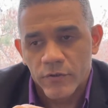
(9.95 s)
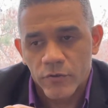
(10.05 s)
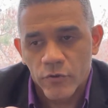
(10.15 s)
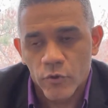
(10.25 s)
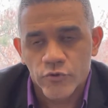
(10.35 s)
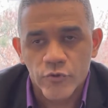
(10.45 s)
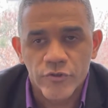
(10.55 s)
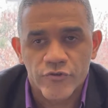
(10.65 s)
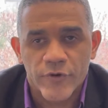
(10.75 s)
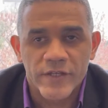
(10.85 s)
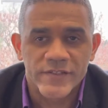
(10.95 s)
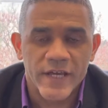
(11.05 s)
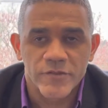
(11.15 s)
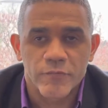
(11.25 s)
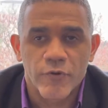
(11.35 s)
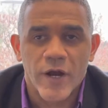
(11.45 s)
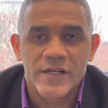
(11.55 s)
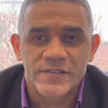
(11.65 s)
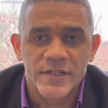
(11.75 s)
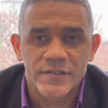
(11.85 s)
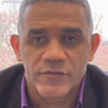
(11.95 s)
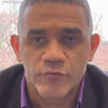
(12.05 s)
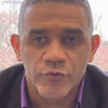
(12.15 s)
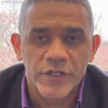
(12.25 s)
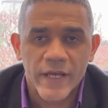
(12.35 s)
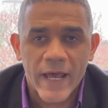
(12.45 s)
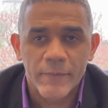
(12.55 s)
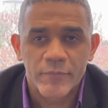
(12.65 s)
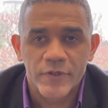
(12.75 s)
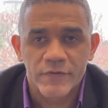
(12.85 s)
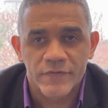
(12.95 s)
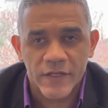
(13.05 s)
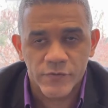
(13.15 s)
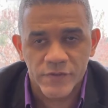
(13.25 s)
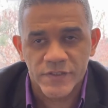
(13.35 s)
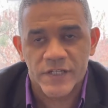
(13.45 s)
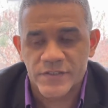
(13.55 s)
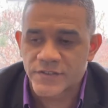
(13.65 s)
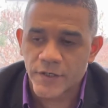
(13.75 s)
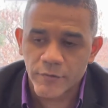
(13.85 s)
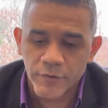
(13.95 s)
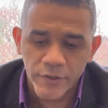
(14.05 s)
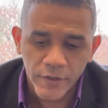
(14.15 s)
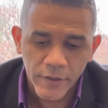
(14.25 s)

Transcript: go through the transaction process, rehab it if that's what's necessary,